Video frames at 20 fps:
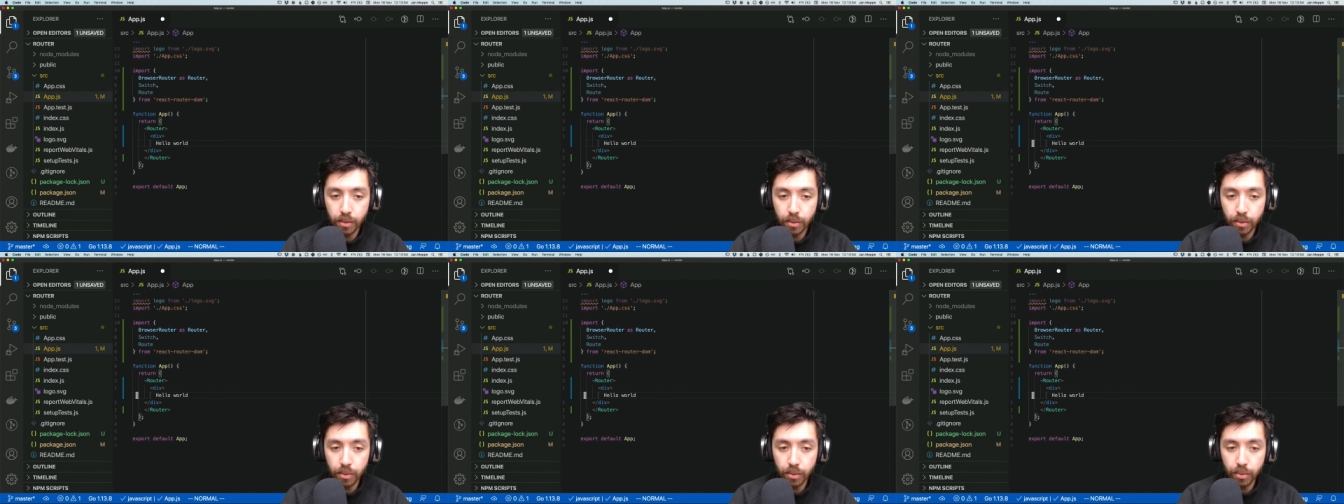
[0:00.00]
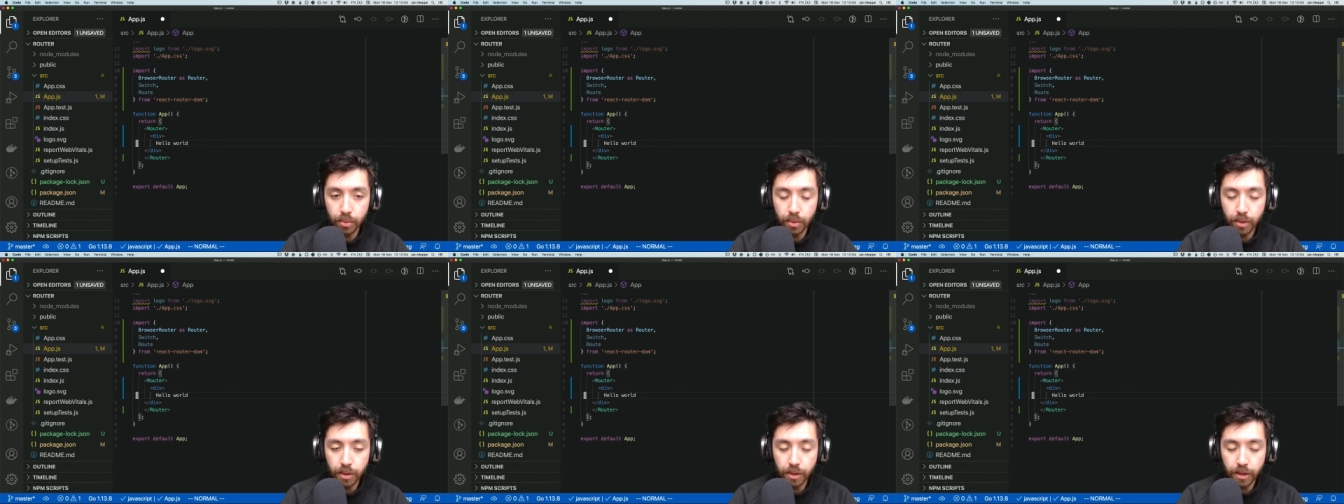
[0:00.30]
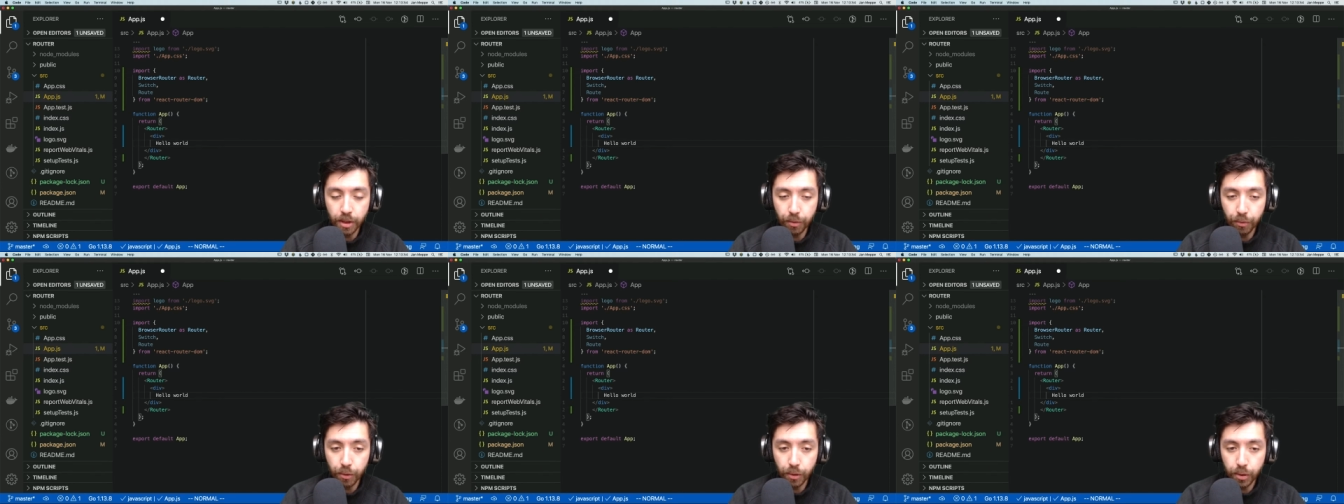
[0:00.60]
to the
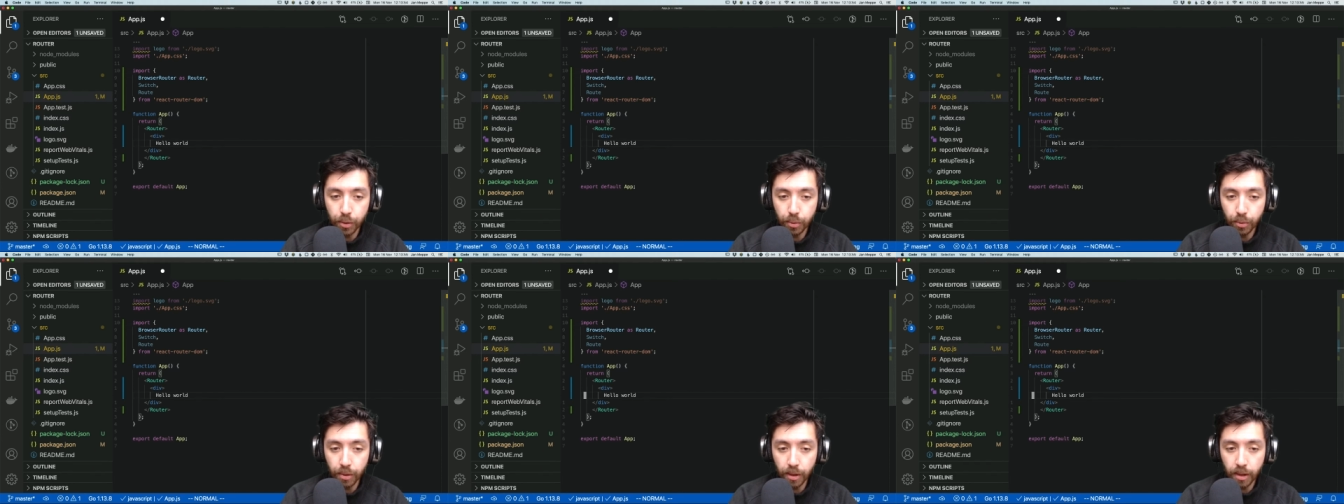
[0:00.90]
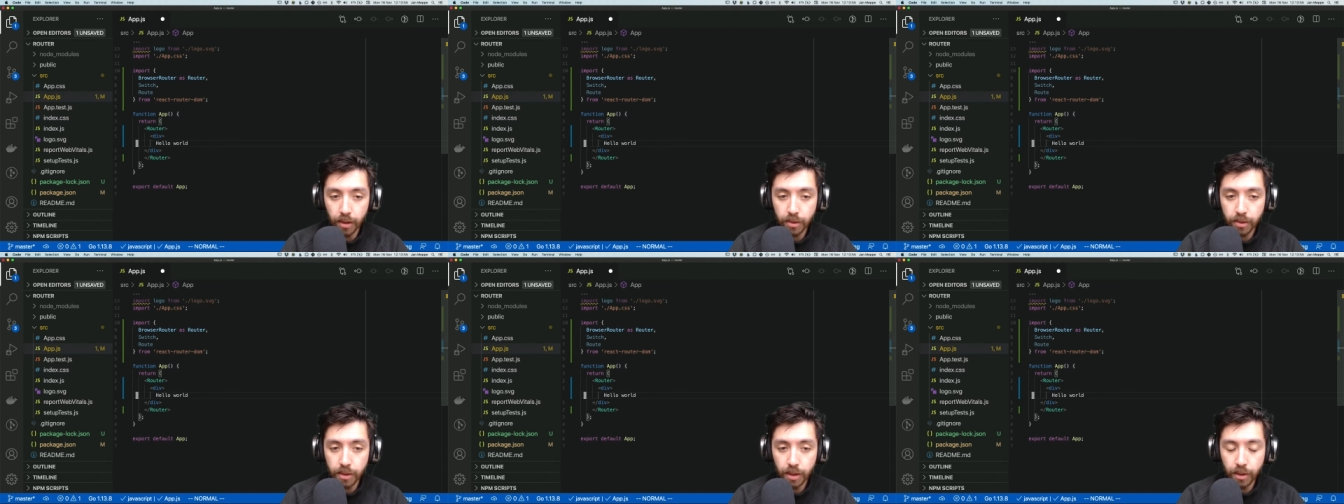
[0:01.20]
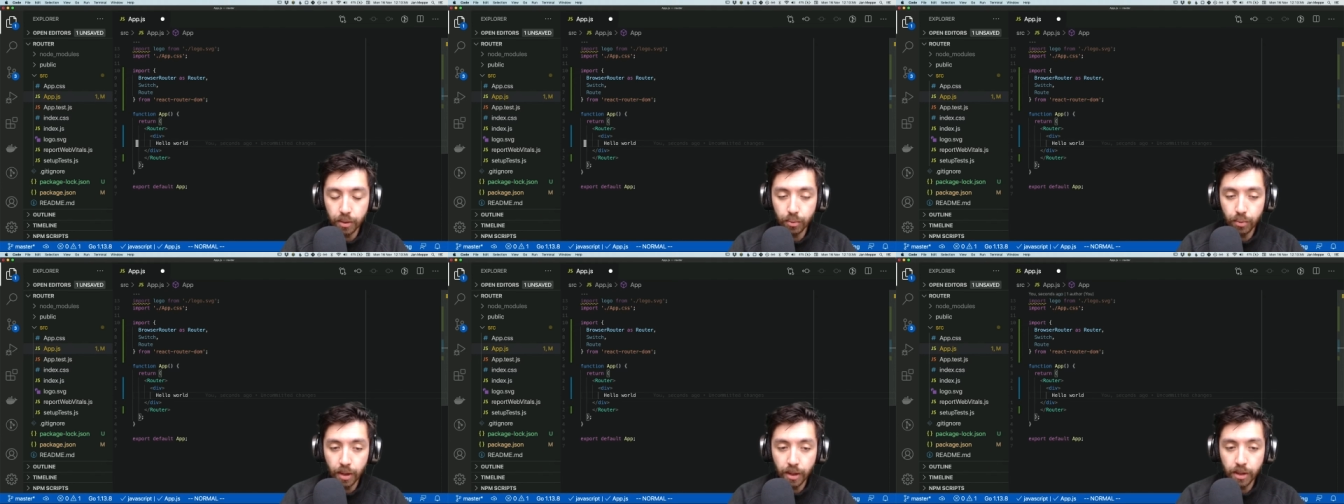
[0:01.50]
different URLs
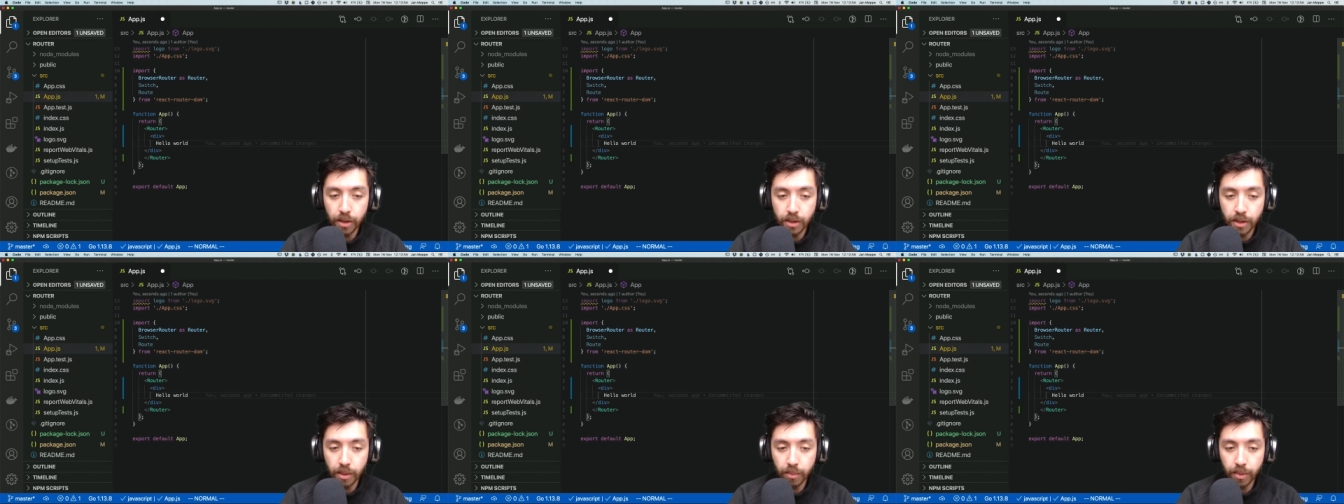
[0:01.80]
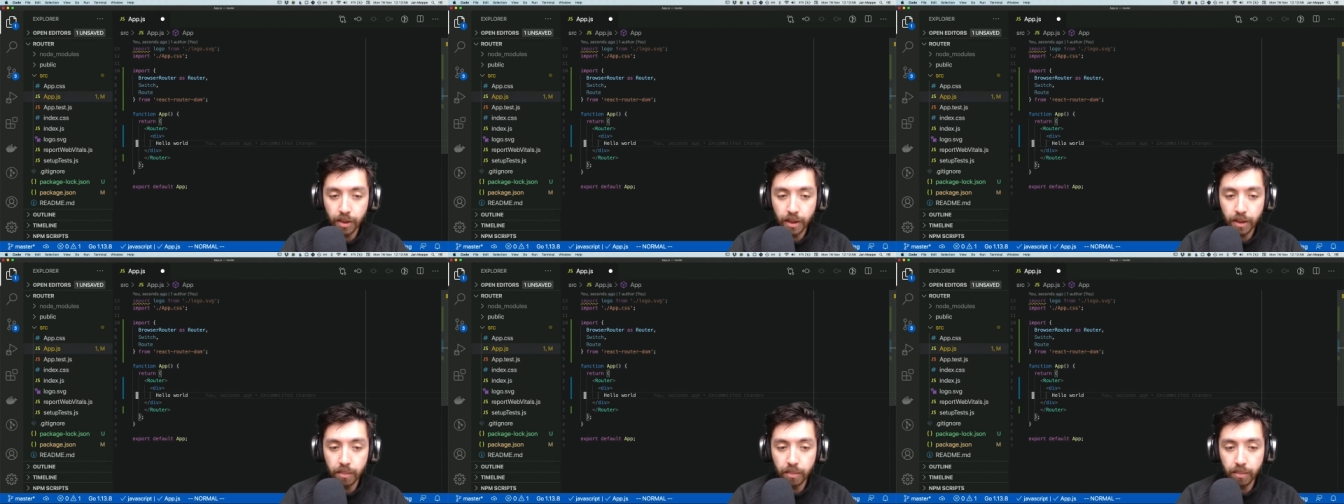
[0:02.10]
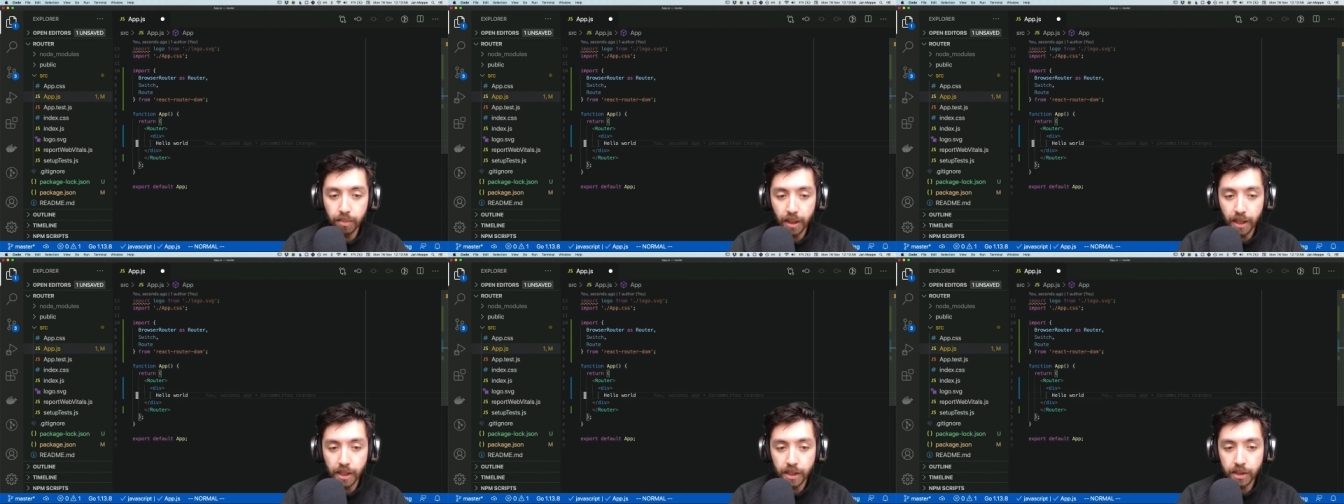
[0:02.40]
and render something
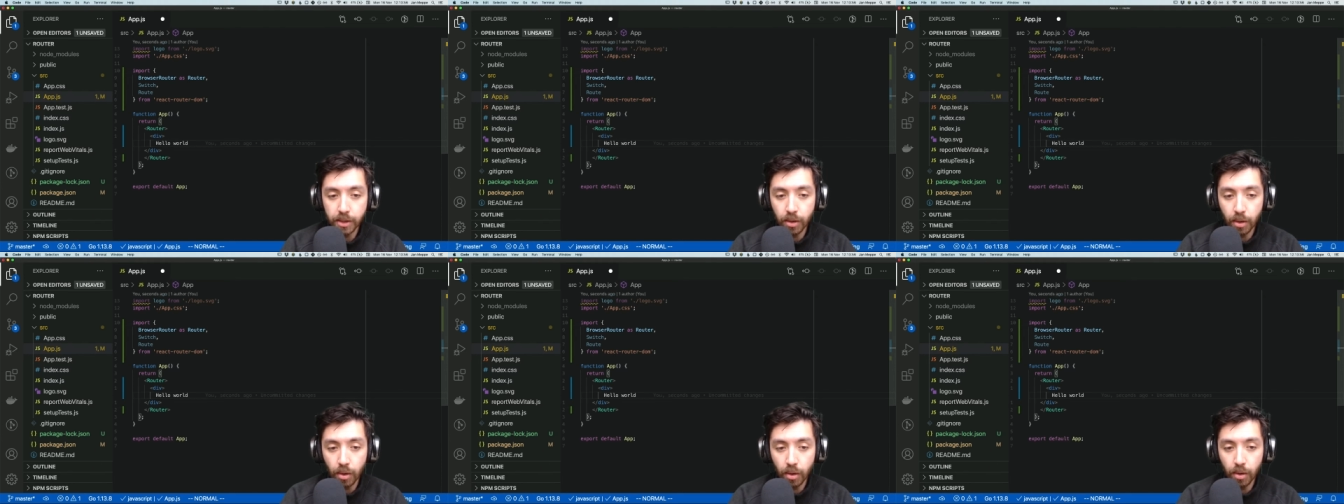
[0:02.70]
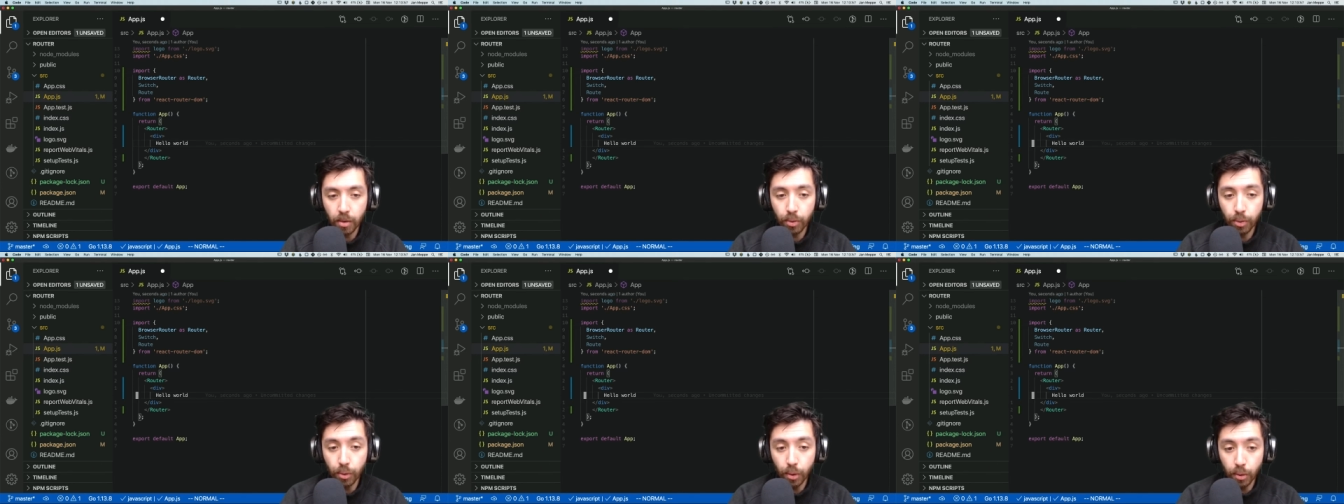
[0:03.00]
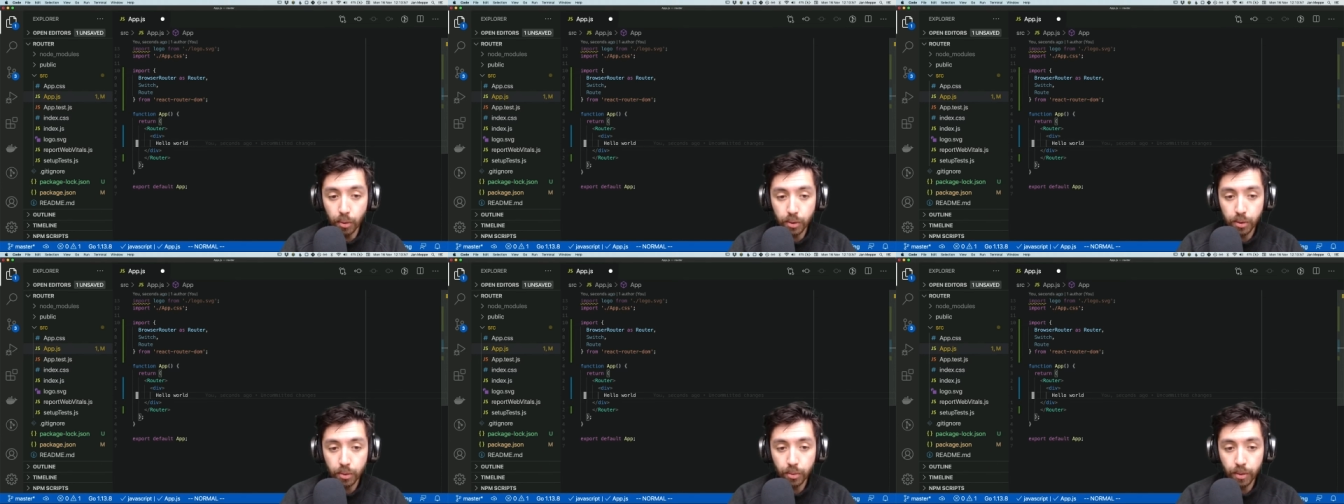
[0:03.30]
based on
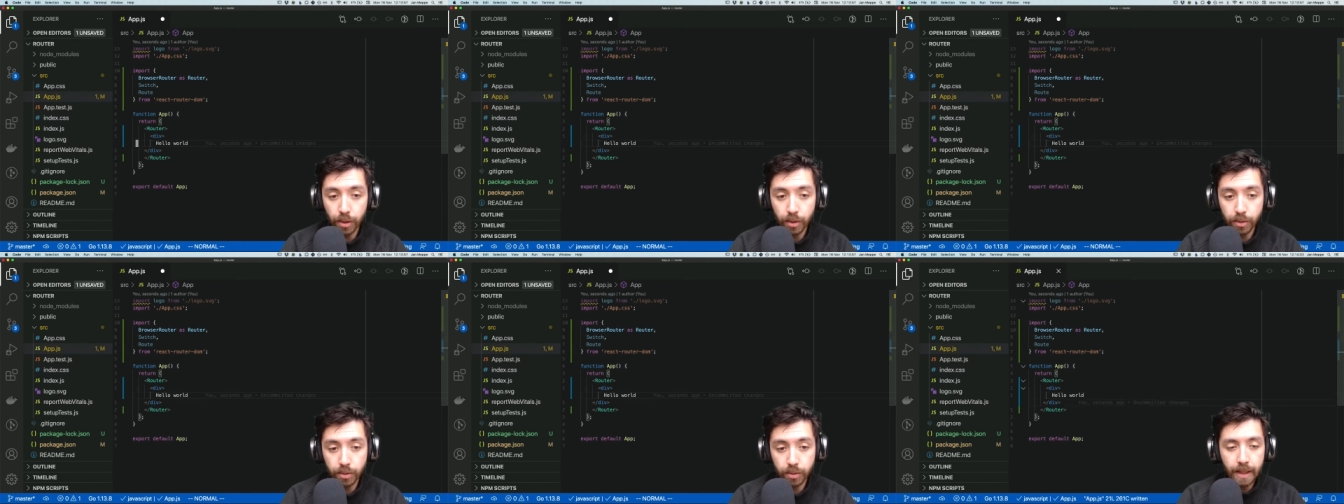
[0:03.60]
those URLs.